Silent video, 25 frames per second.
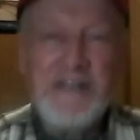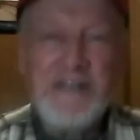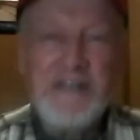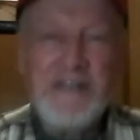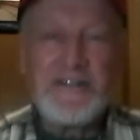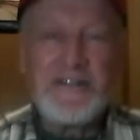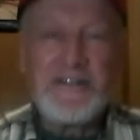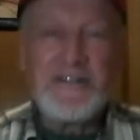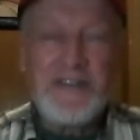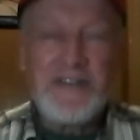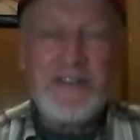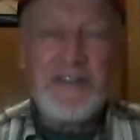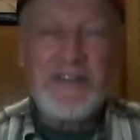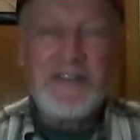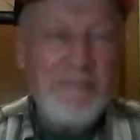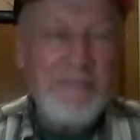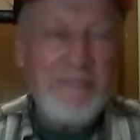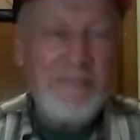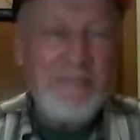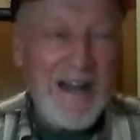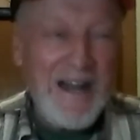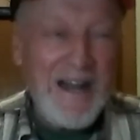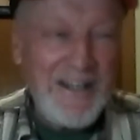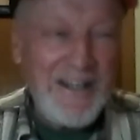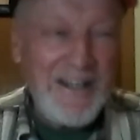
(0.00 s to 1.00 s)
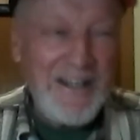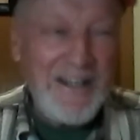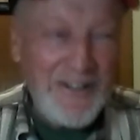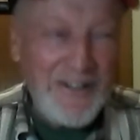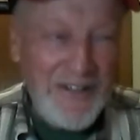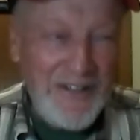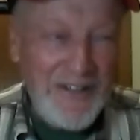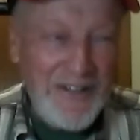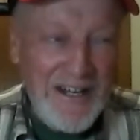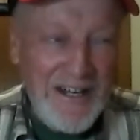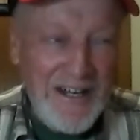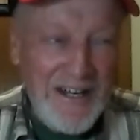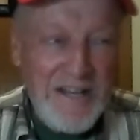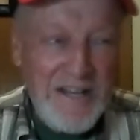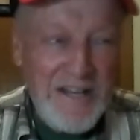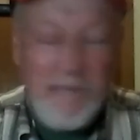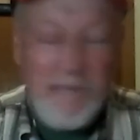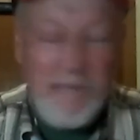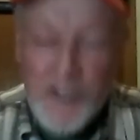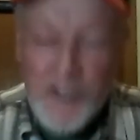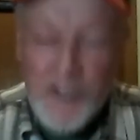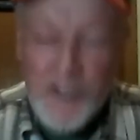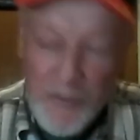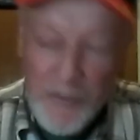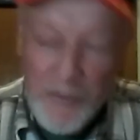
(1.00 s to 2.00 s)
to say goodbye to you and
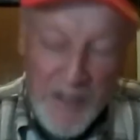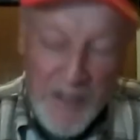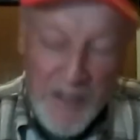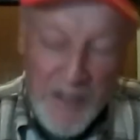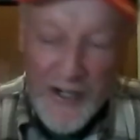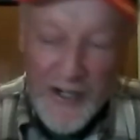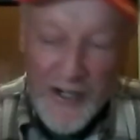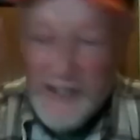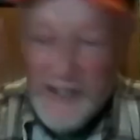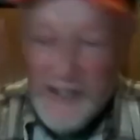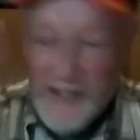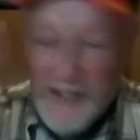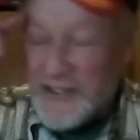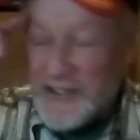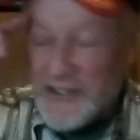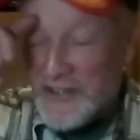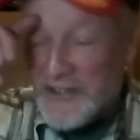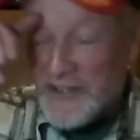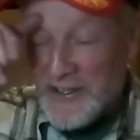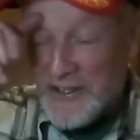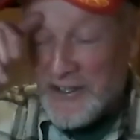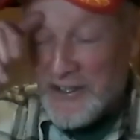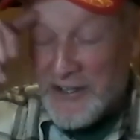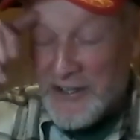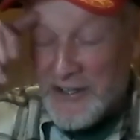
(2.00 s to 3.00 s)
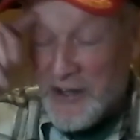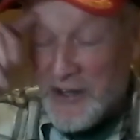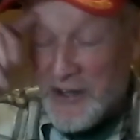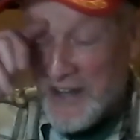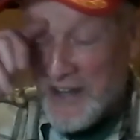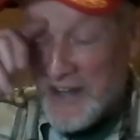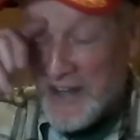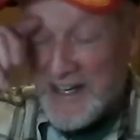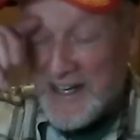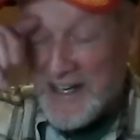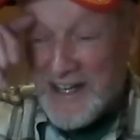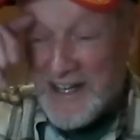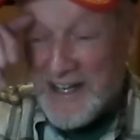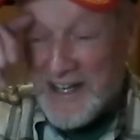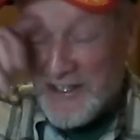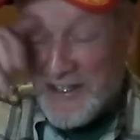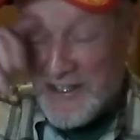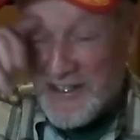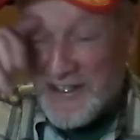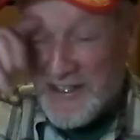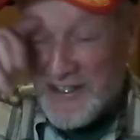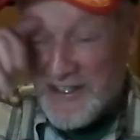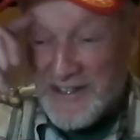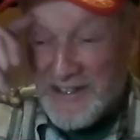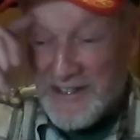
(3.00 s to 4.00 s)
meet your parents and, and all that kind of
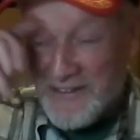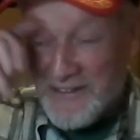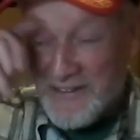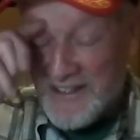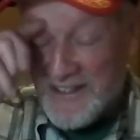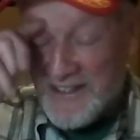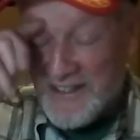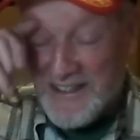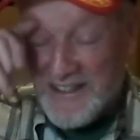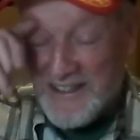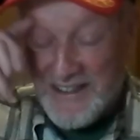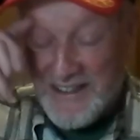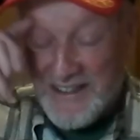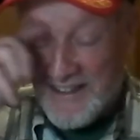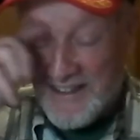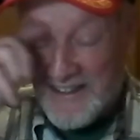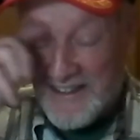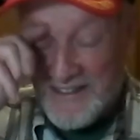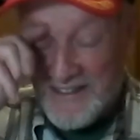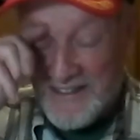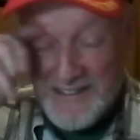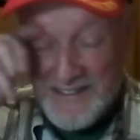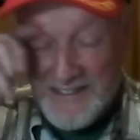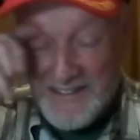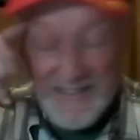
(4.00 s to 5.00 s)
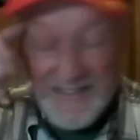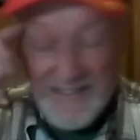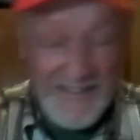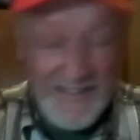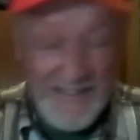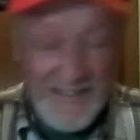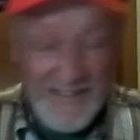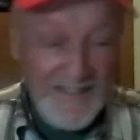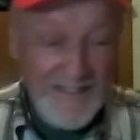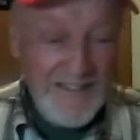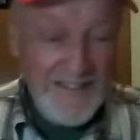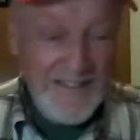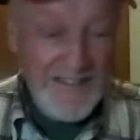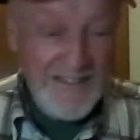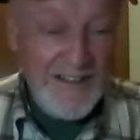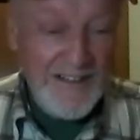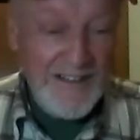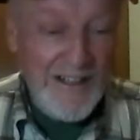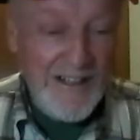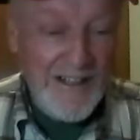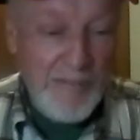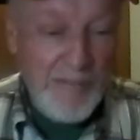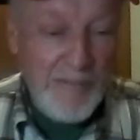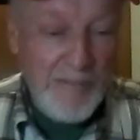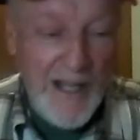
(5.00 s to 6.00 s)
stuff. And uh,
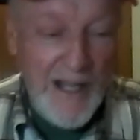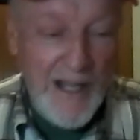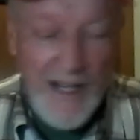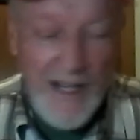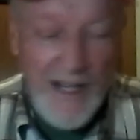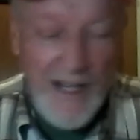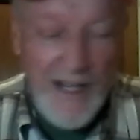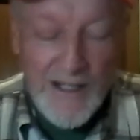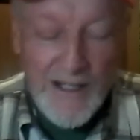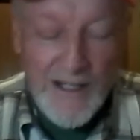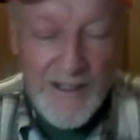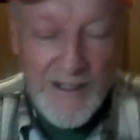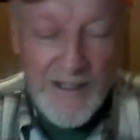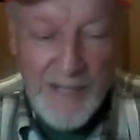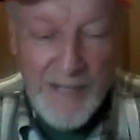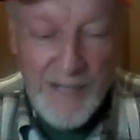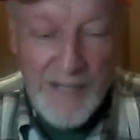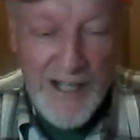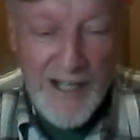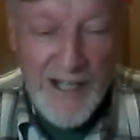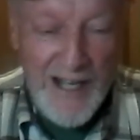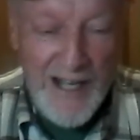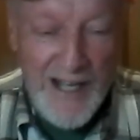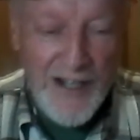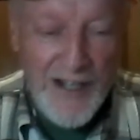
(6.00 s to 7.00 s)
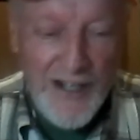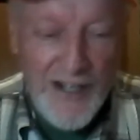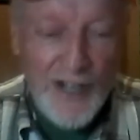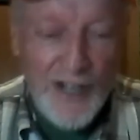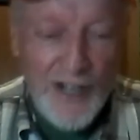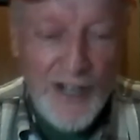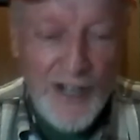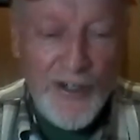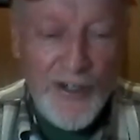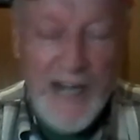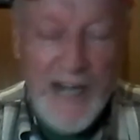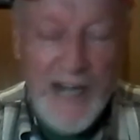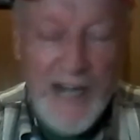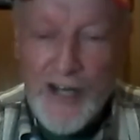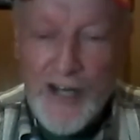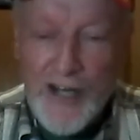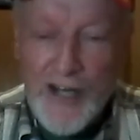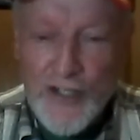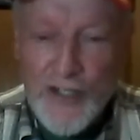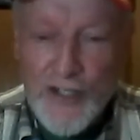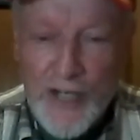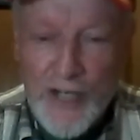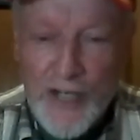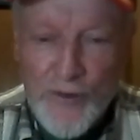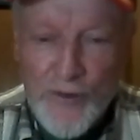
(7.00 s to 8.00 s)
uh, my aunt my aunt and uncle in
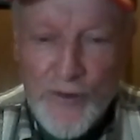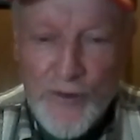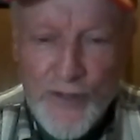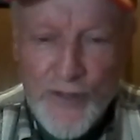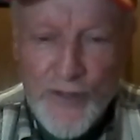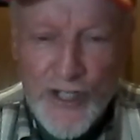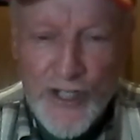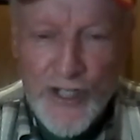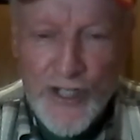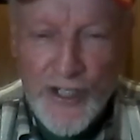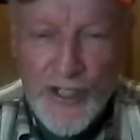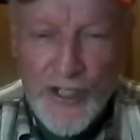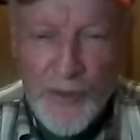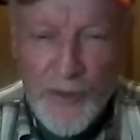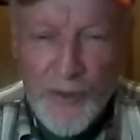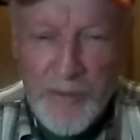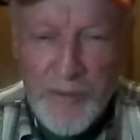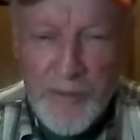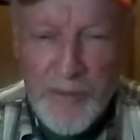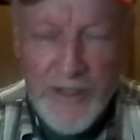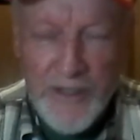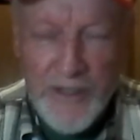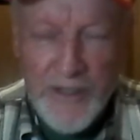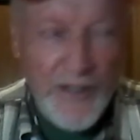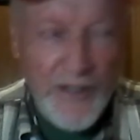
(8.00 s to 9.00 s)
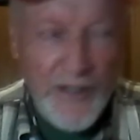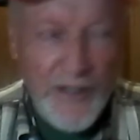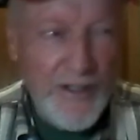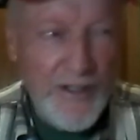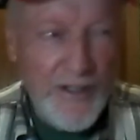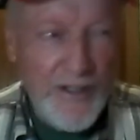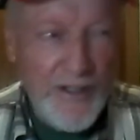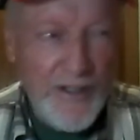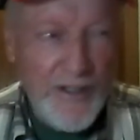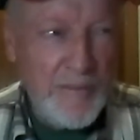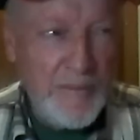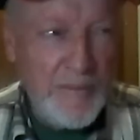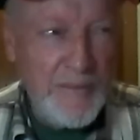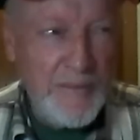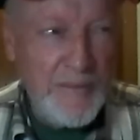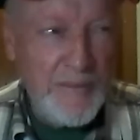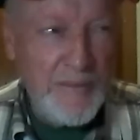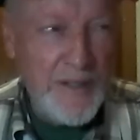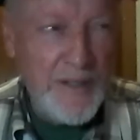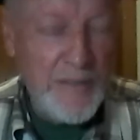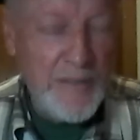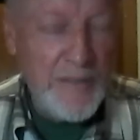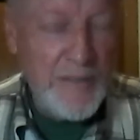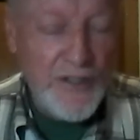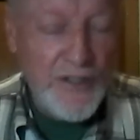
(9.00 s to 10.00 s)
Alexandria, Virginia. We've been been
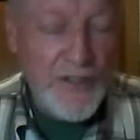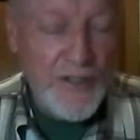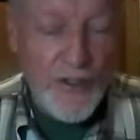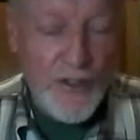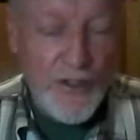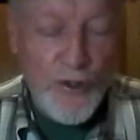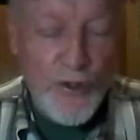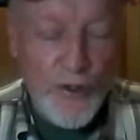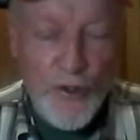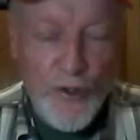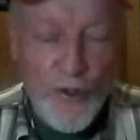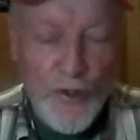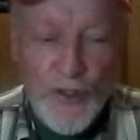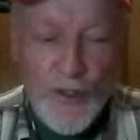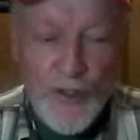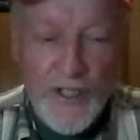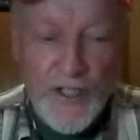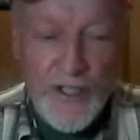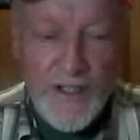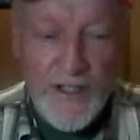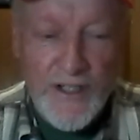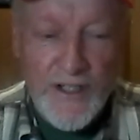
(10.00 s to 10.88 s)
on a bunch of cruising